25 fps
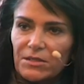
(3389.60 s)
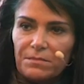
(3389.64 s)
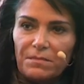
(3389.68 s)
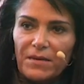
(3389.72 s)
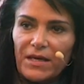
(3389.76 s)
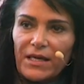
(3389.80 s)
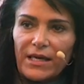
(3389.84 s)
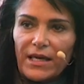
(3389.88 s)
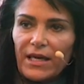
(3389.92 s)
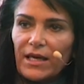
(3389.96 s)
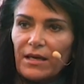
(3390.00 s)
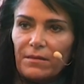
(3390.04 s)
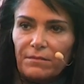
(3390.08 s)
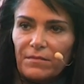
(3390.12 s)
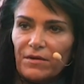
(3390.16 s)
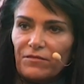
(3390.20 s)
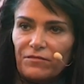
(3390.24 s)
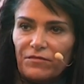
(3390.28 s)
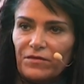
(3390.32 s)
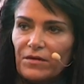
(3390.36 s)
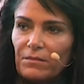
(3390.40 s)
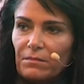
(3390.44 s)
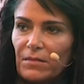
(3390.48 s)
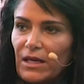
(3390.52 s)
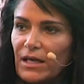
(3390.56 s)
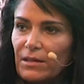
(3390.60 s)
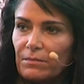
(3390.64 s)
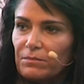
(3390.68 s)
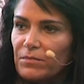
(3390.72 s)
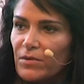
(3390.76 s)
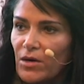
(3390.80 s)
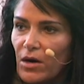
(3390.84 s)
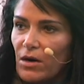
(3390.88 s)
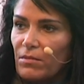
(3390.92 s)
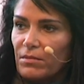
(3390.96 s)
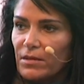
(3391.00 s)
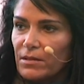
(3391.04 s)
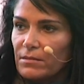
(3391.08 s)
it became a female
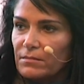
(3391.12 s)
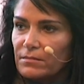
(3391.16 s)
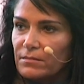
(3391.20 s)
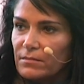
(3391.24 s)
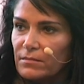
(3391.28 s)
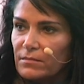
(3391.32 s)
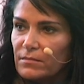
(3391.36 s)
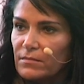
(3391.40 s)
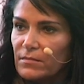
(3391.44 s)
problem.